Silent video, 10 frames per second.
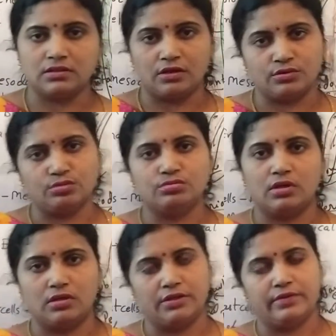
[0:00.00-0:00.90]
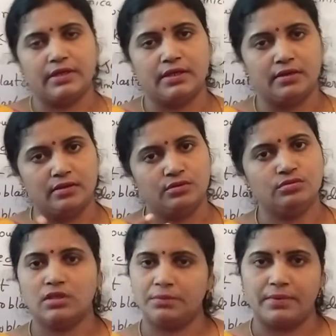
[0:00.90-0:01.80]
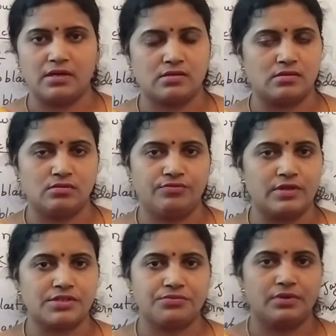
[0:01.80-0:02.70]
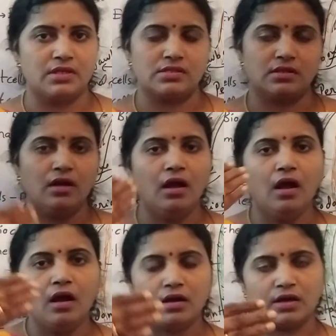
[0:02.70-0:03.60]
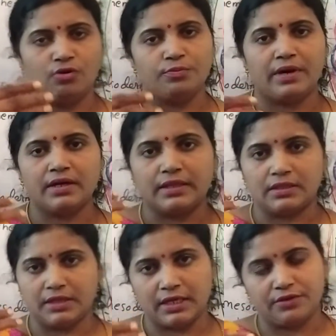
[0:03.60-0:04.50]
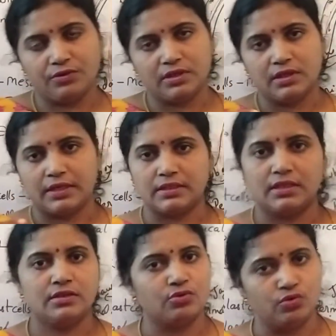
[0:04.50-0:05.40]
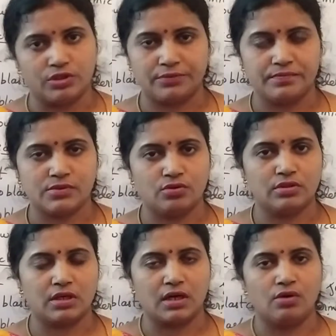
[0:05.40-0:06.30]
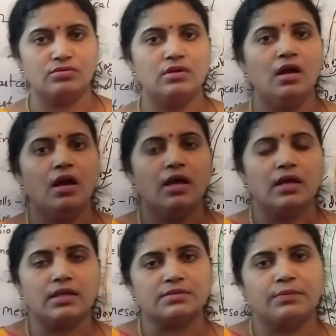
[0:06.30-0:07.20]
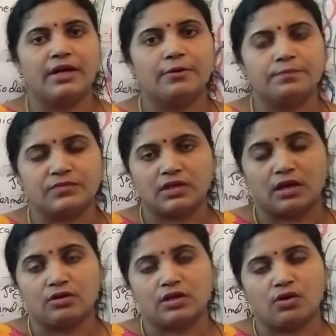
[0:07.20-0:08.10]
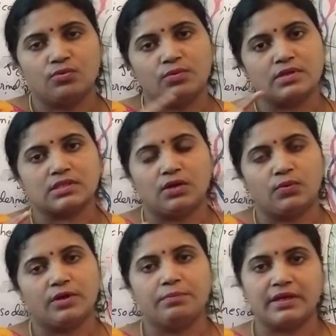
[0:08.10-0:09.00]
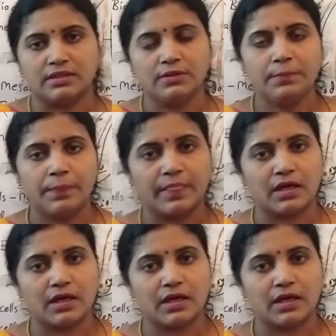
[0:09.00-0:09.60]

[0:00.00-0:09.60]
or tooth are divided into three parts. So first one is the crown part, and the neck one, and then root. So the crown is made up, crown was covered by the